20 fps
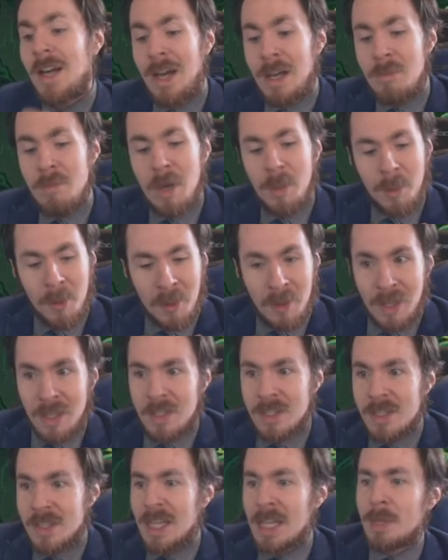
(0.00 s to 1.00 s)
I'm Bubble
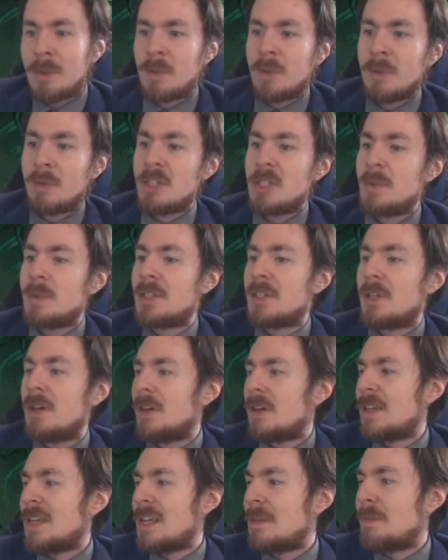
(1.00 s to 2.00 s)
and today we're going to be
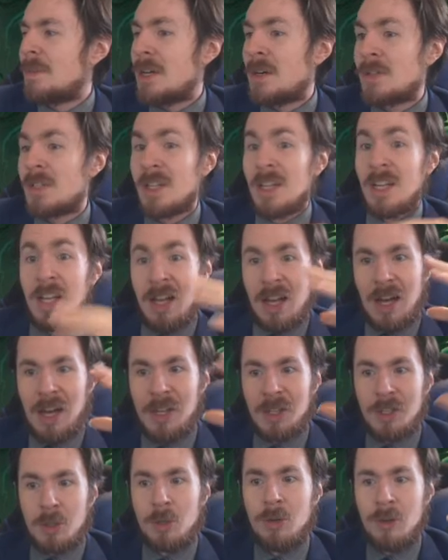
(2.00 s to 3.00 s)
talking about
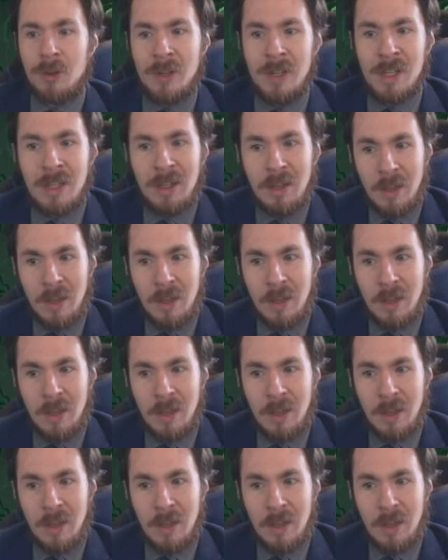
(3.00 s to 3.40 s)
Ikoria,